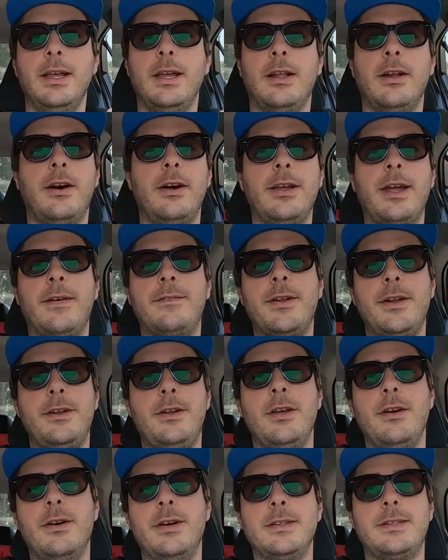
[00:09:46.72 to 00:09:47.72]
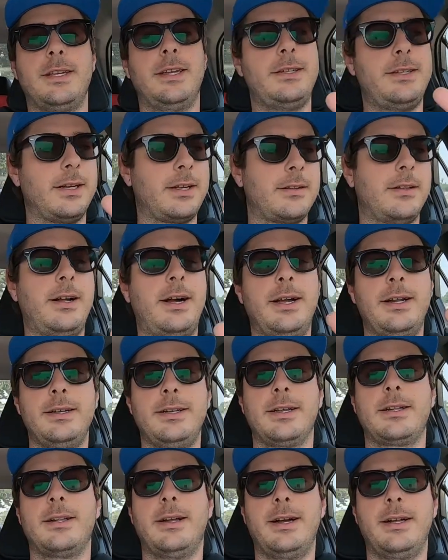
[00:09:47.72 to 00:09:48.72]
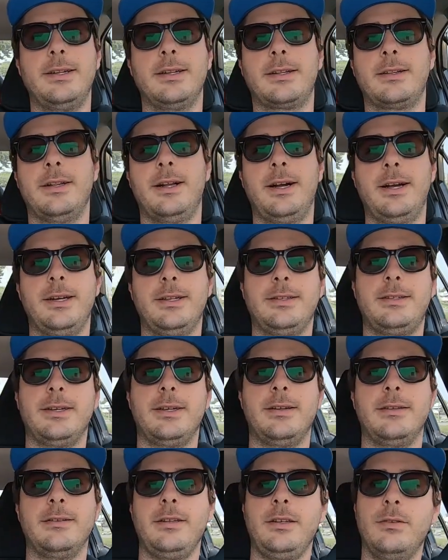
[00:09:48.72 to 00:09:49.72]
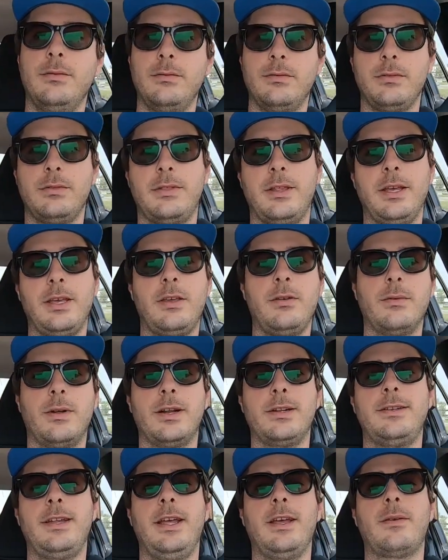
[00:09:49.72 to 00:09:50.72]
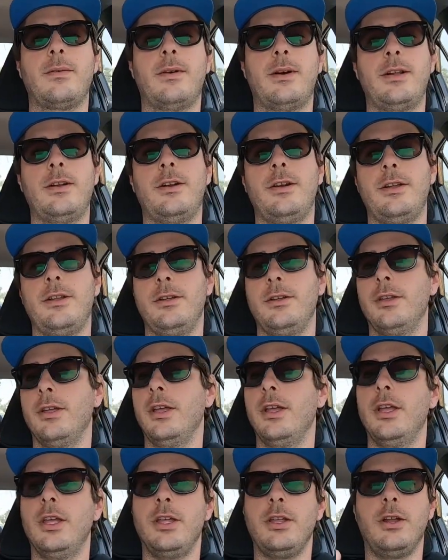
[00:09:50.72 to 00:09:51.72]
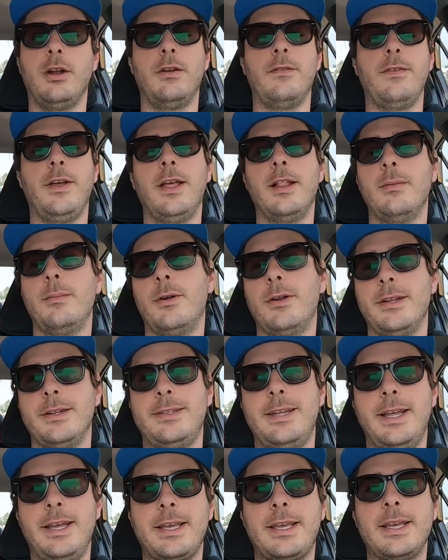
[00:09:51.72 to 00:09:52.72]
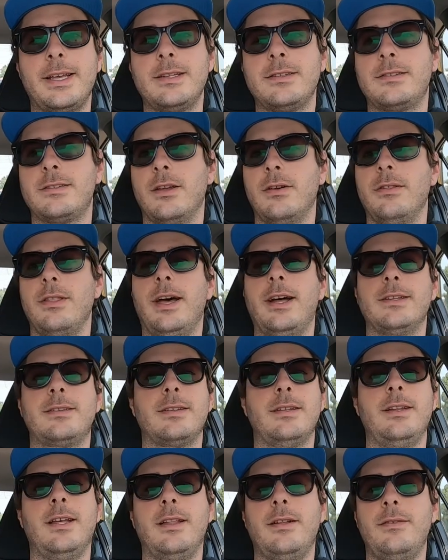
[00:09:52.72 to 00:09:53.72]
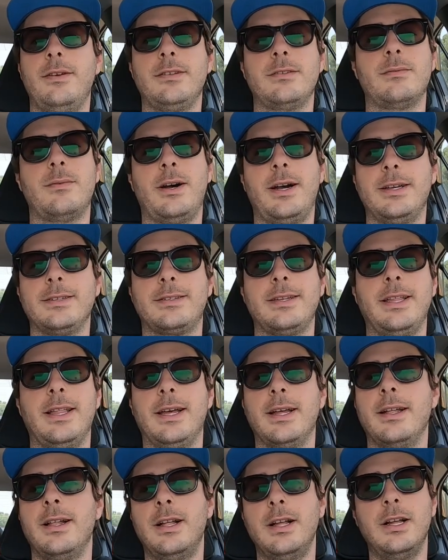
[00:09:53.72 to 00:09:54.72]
All you have to do is hit decline until you think you want to take one, or you're available to take it. So that's another reason why I say that.